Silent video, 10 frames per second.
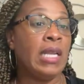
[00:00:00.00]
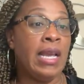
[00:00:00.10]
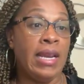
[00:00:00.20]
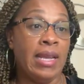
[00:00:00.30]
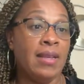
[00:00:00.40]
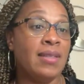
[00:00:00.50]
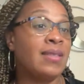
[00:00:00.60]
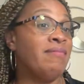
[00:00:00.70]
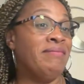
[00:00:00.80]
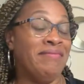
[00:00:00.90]
It is.
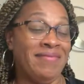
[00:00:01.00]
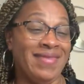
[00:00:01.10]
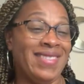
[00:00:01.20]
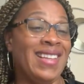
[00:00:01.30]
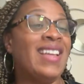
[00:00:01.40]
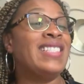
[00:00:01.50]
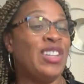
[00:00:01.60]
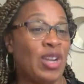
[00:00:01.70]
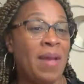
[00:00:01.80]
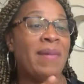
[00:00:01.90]
It's
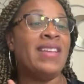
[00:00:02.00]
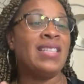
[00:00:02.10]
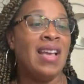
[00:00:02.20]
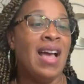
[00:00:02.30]
under campaigns.